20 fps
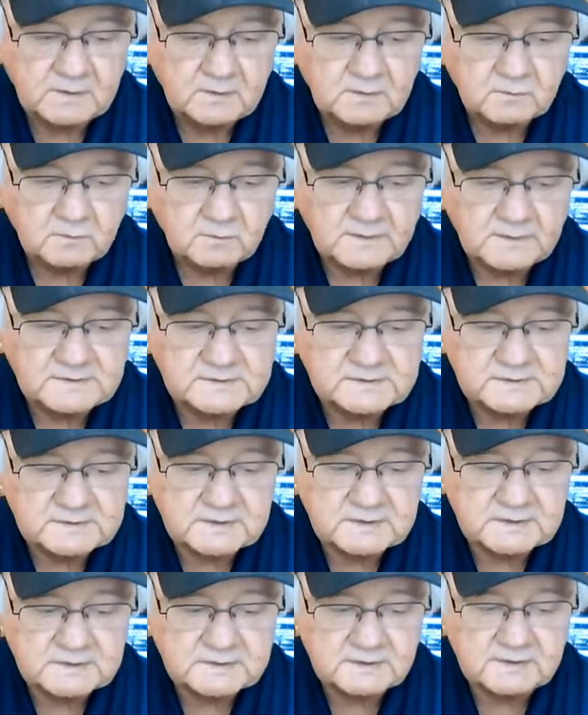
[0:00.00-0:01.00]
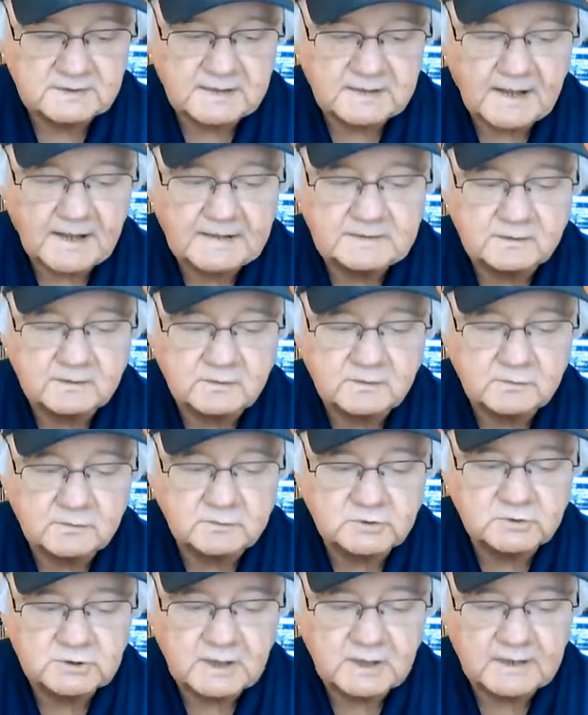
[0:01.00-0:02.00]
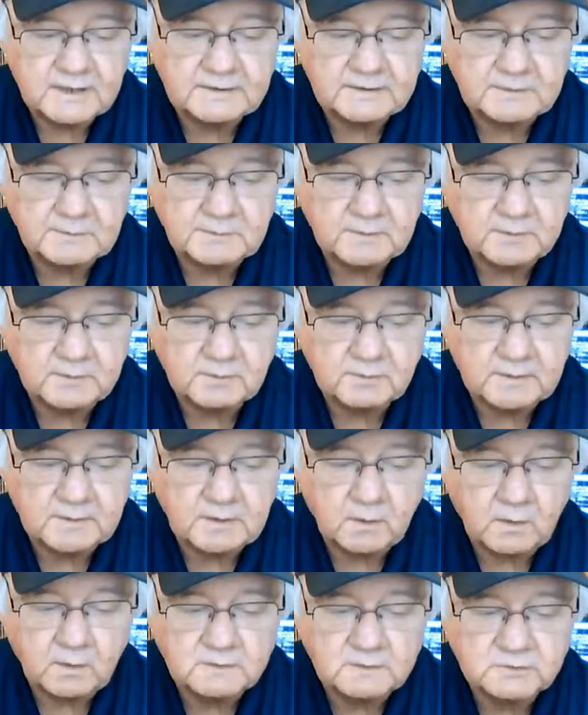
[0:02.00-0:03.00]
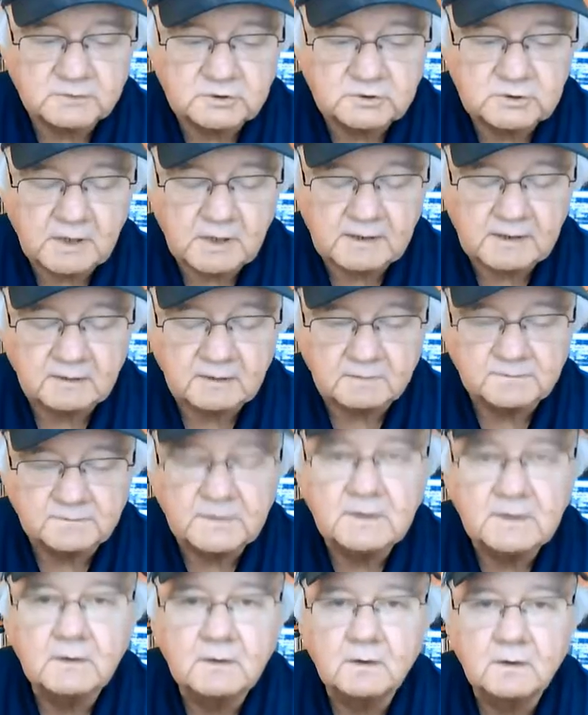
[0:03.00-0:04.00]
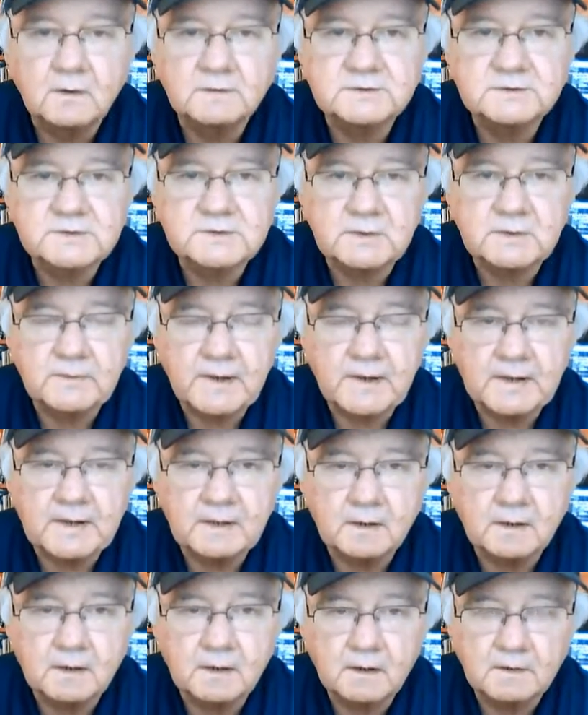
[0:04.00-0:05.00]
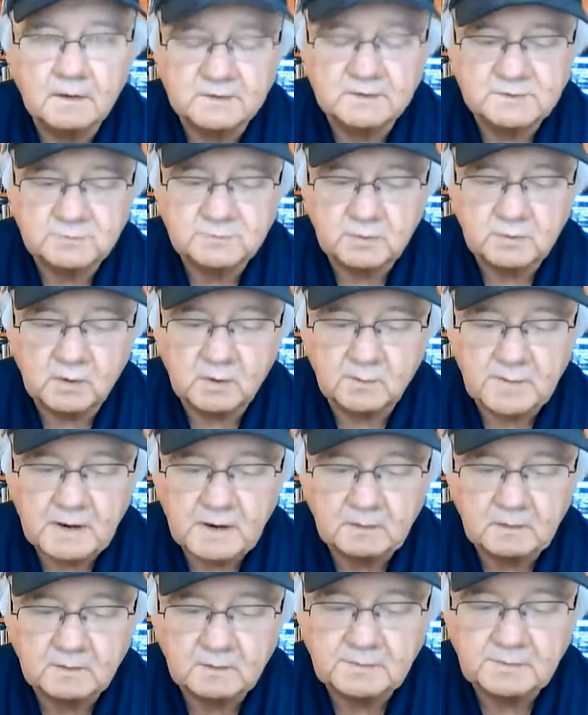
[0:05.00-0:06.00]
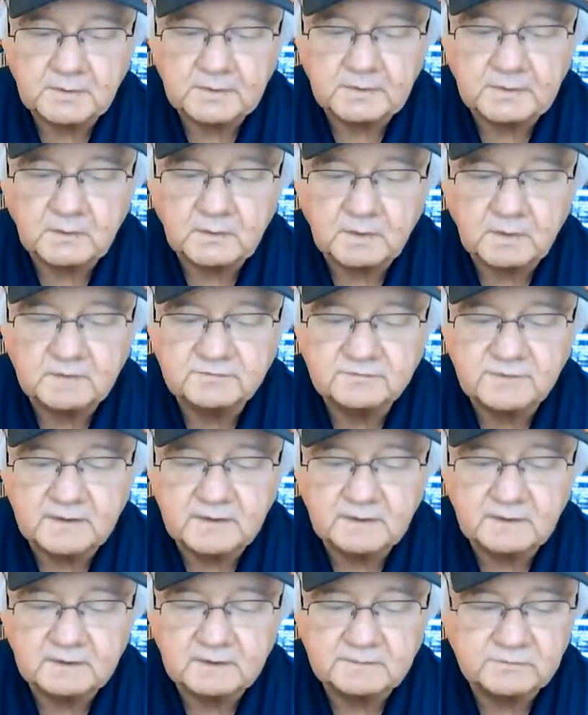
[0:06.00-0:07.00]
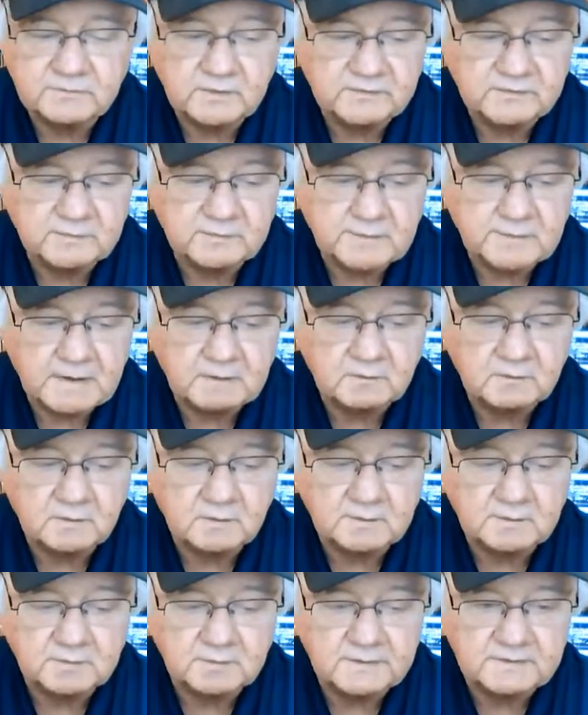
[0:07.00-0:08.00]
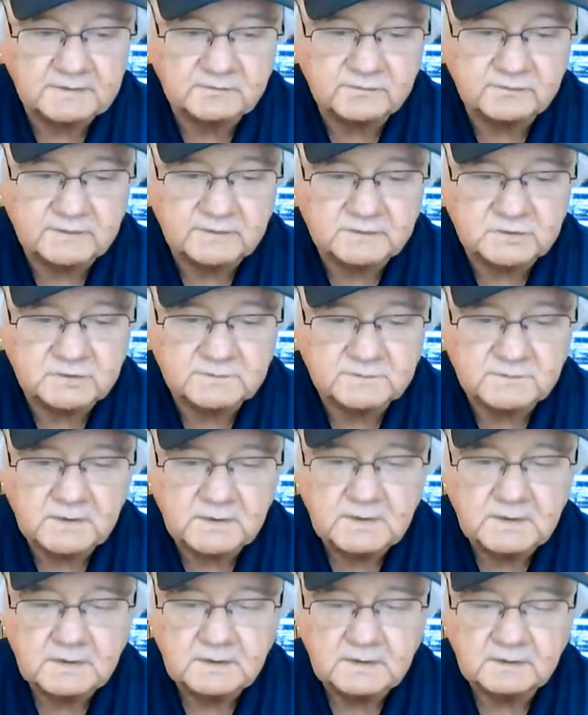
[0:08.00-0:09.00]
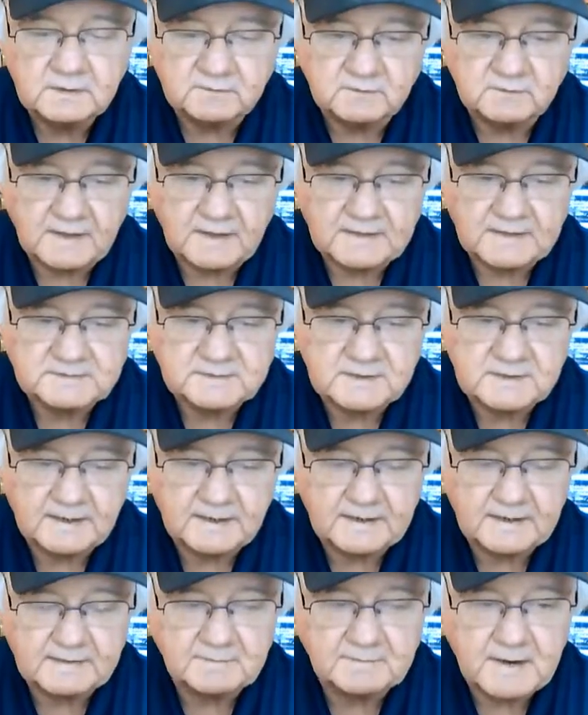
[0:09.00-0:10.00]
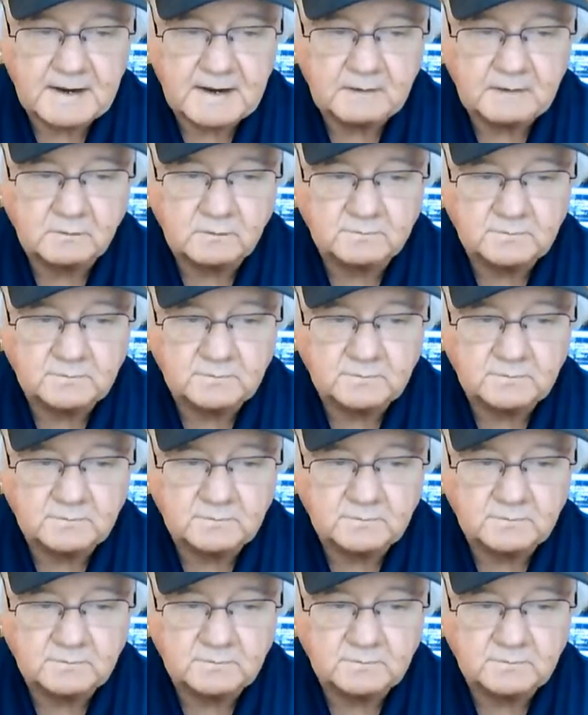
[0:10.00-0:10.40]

Race 6, the 9 to 2 shot, number 3, All Shuttle. Also a HarnessPro Power Pony qualifier, comes off a power run place finish his last time out.